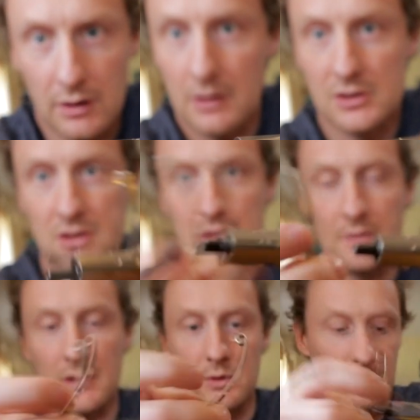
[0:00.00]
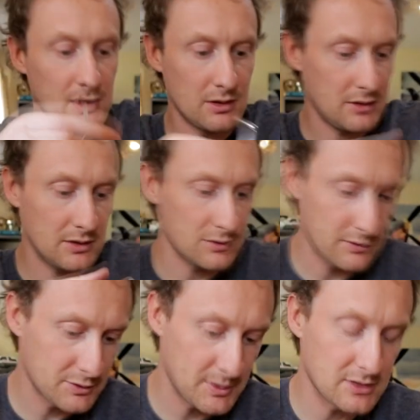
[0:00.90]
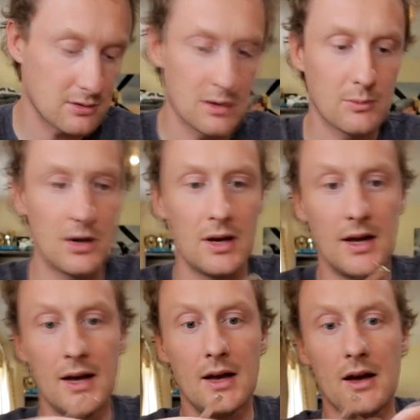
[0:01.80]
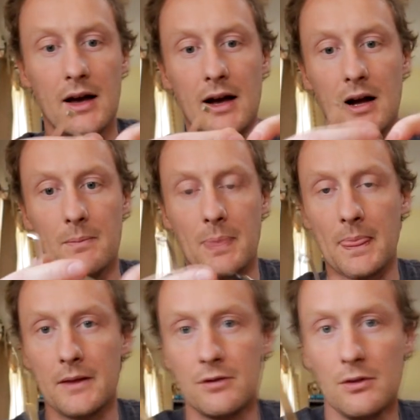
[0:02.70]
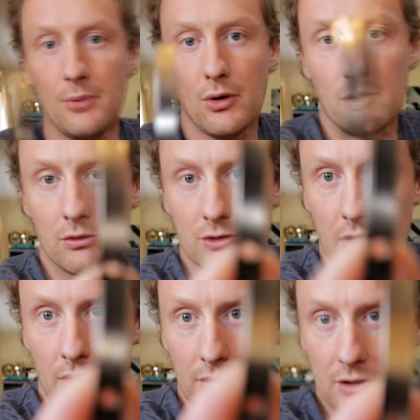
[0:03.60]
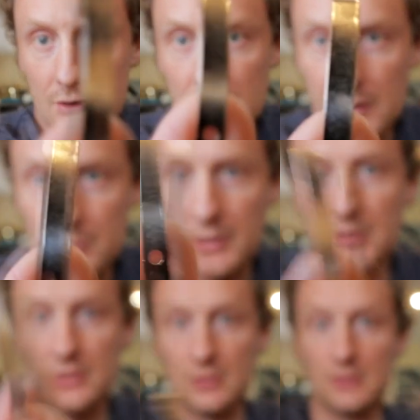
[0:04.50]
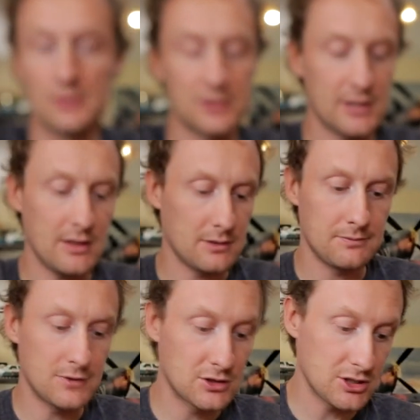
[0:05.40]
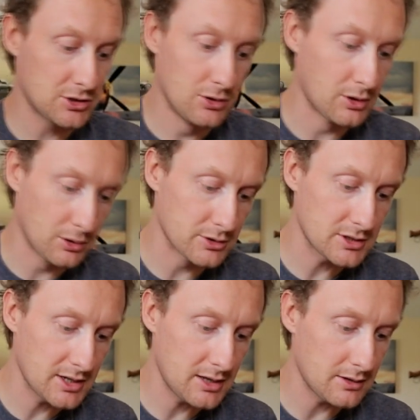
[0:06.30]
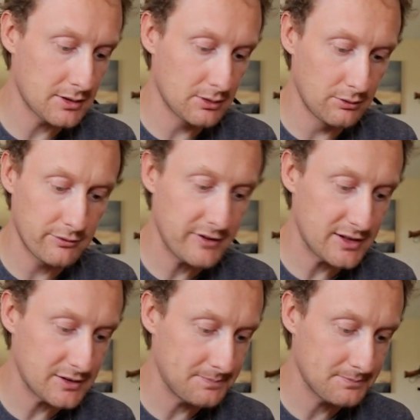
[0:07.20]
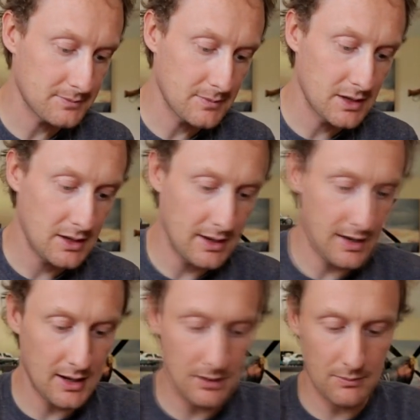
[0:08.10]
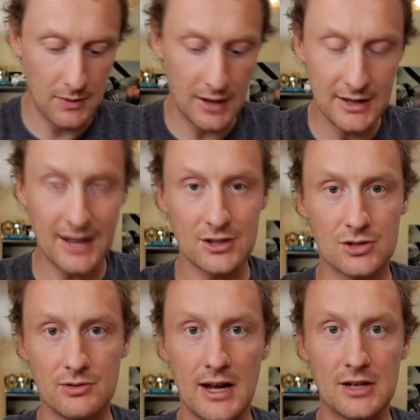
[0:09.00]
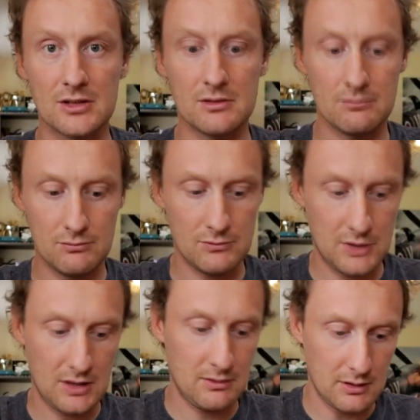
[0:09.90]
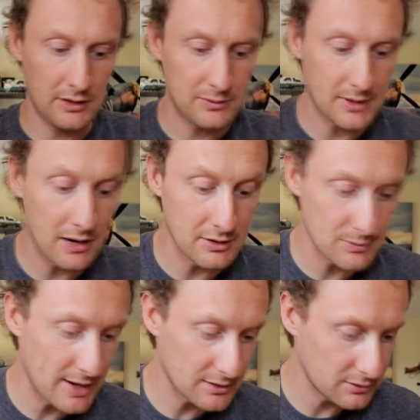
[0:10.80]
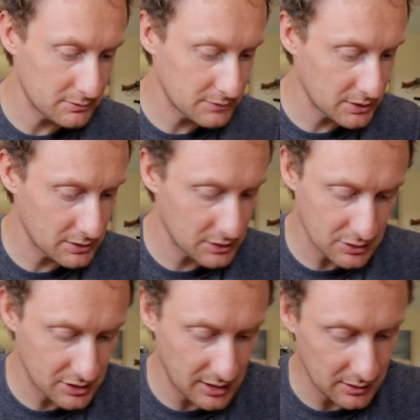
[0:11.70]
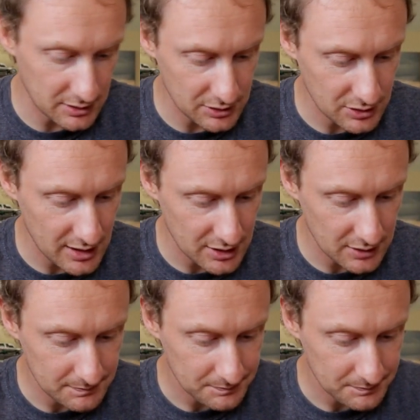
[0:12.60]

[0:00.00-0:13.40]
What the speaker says: down. There's something in between, a wee sort of spacer thing, but the 2 bolt holes on the leaf springs are too close together. They're just too close together, they don't fit. And you can't stretch the leaf spring out, it's metal, it's steel, it doesn't stretch.